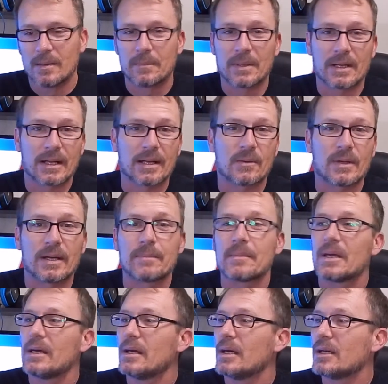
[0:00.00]
But anyway,
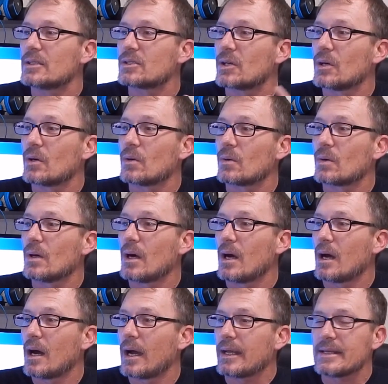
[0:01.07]
so
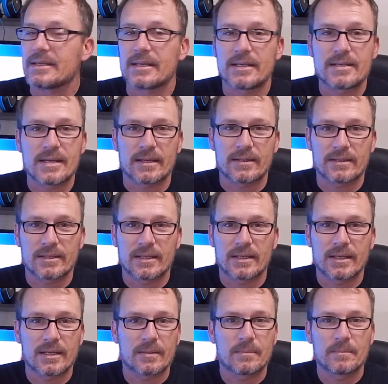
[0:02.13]
I did take the
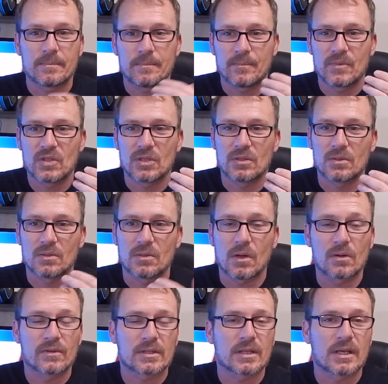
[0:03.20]
time to
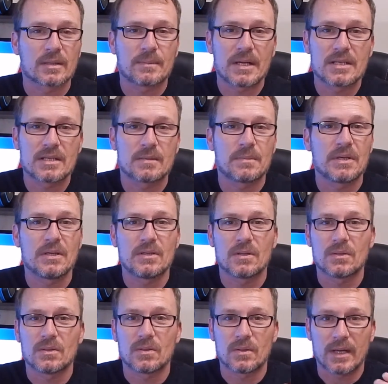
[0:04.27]
overclock my
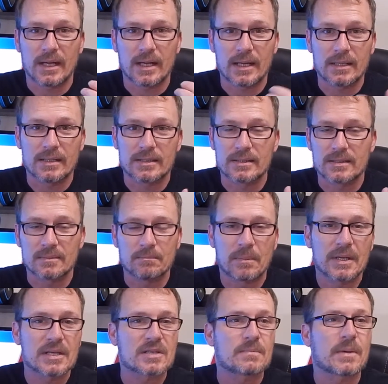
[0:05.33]
GPU and I did some
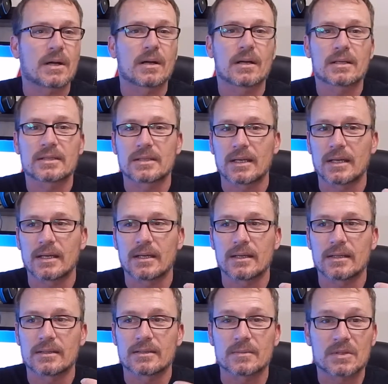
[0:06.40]
benchmarks
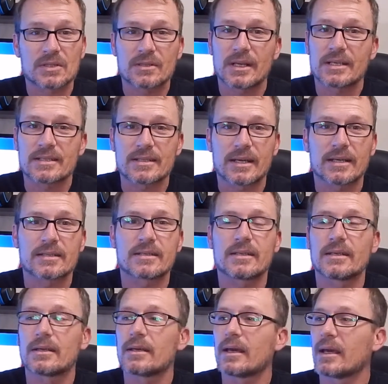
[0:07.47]
and some stress
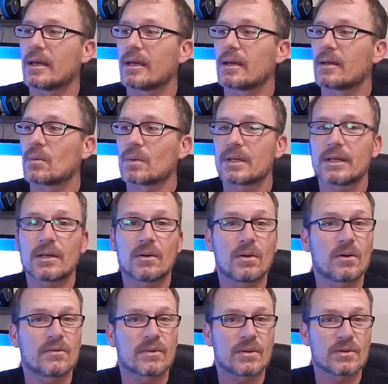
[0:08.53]
testing, and we're going to
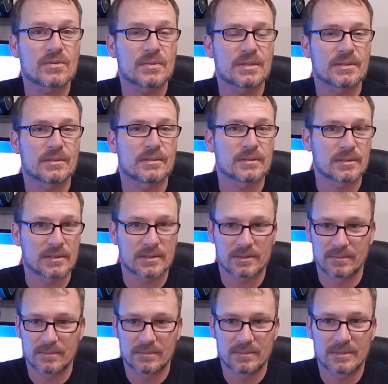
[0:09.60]
go over those
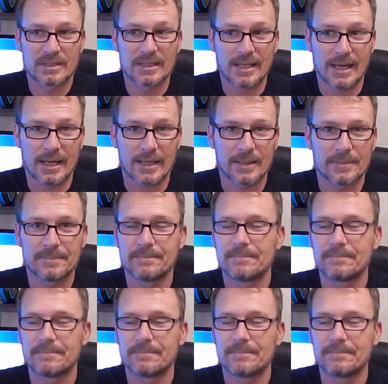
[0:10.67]
results today.